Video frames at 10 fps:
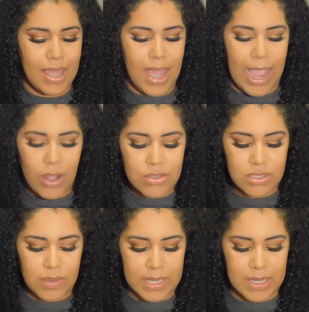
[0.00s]
I
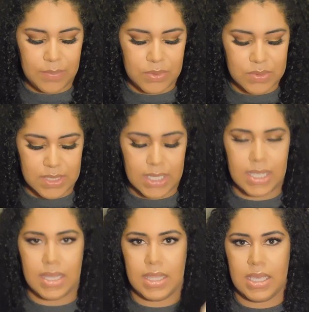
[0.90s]
also ended up using
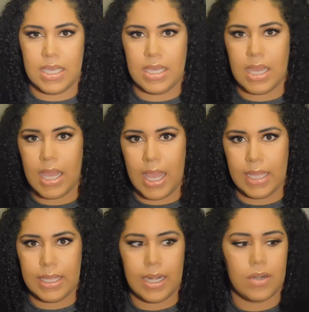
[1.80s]
the
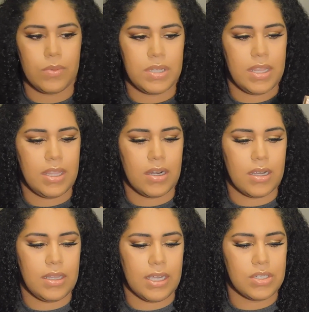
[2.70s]
highlighter within their
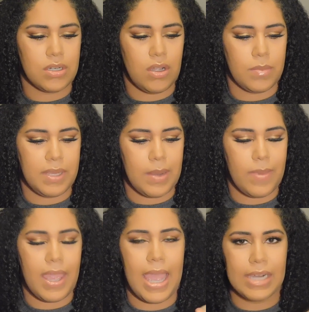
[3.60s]
collection called Mita
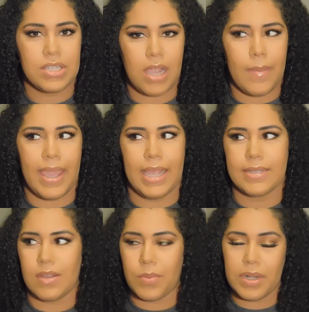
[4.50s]
Mit. I actually got my
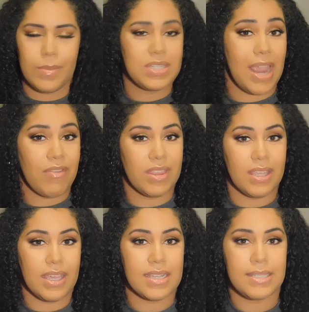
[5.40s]
hands on pretty much
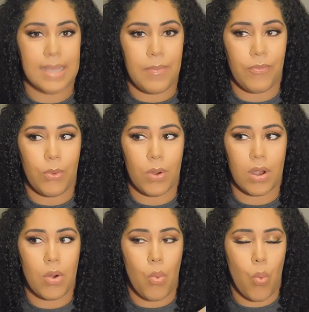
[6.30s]
everything except
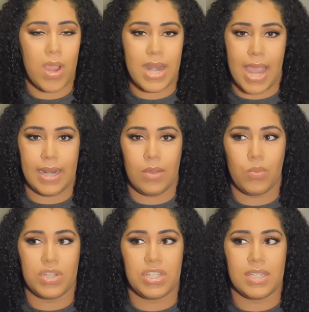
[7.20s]
for one item,
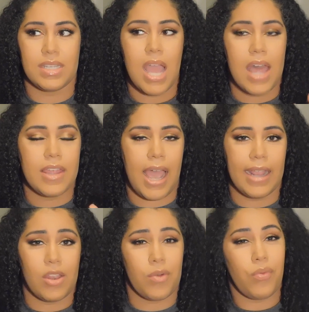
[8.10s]
which is the
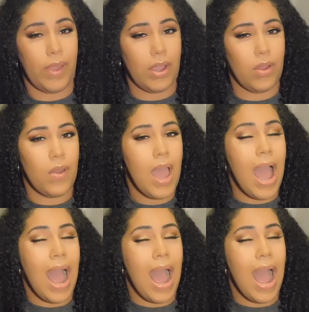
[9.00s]
highlighter Fuego.